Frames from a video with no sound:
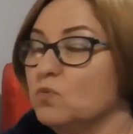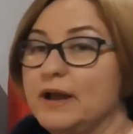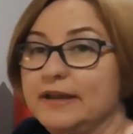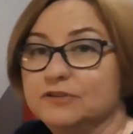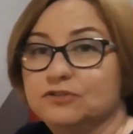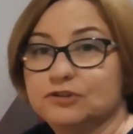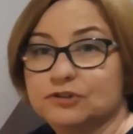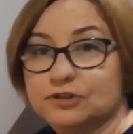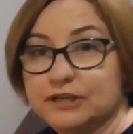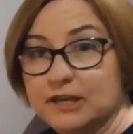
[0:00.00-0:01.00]
a way
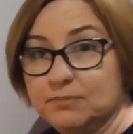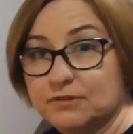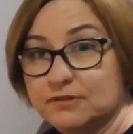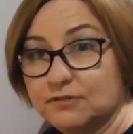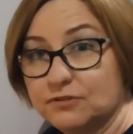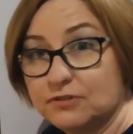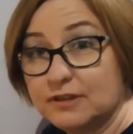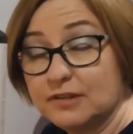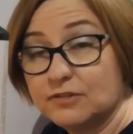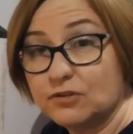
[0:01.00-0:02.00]
to keep your
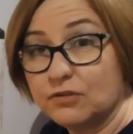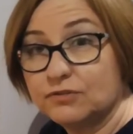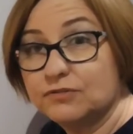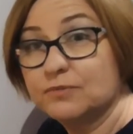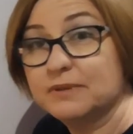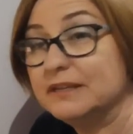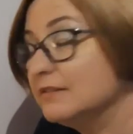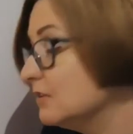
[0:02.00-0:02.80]
skin soft from the